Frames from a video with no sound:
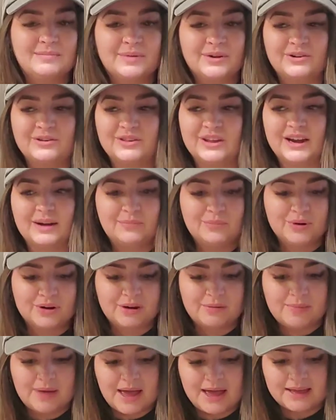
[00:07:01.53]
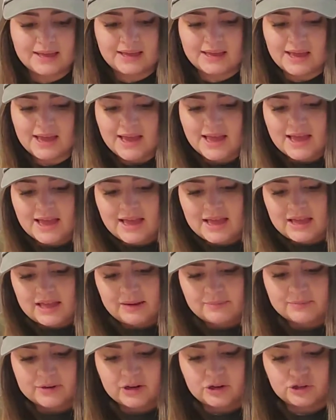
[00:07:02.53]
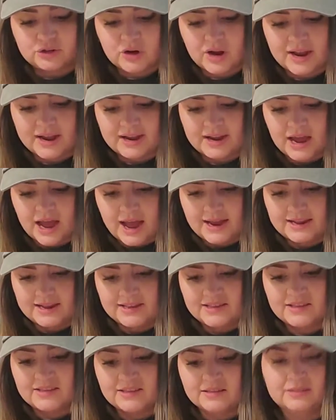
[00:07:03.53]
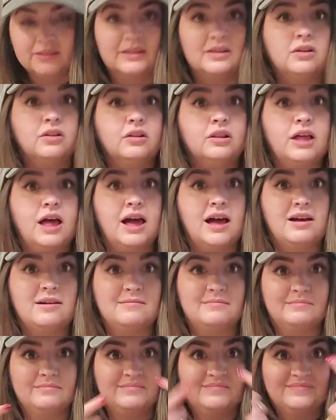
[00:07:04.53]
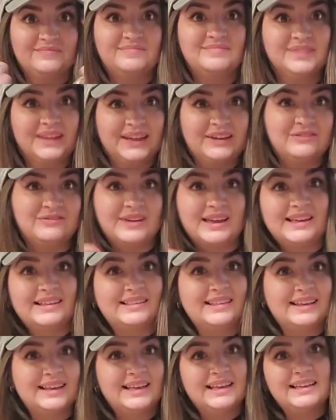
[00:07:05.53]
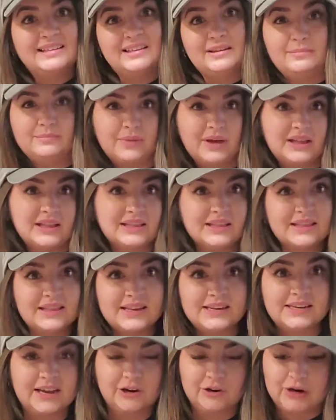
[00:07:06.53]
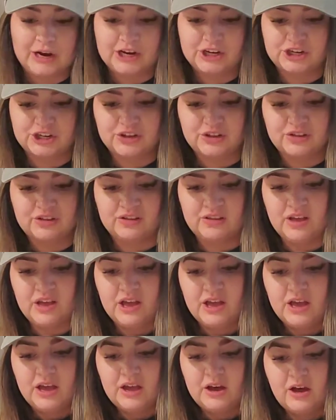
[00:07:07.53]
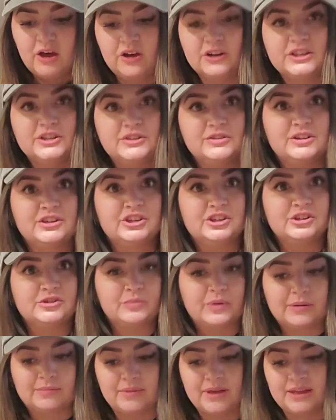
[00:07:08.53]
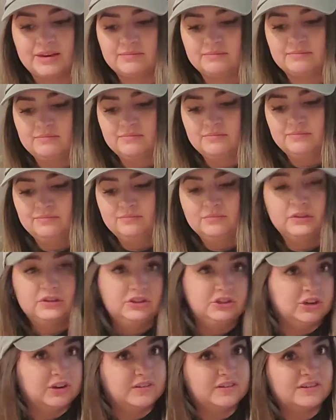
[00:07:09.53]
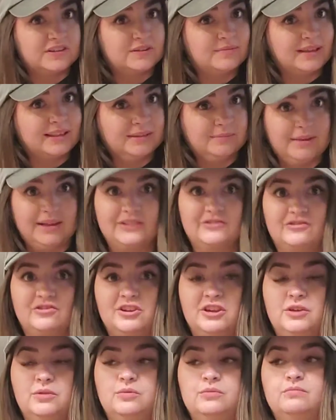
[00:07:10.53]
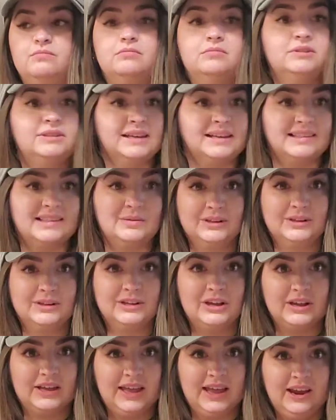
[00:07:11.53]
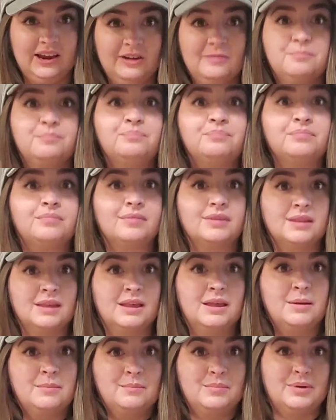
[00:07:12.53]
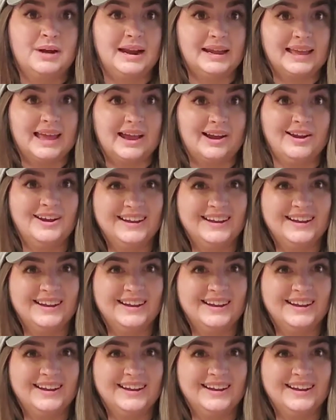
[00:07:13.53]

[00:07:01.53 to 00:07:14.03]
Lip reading: butter that I put in a baggie and I'm gonna try and ice little like faces and buttons and decorations onto the gingerbread men just to make them extra cute. Dixie will not care, but I care.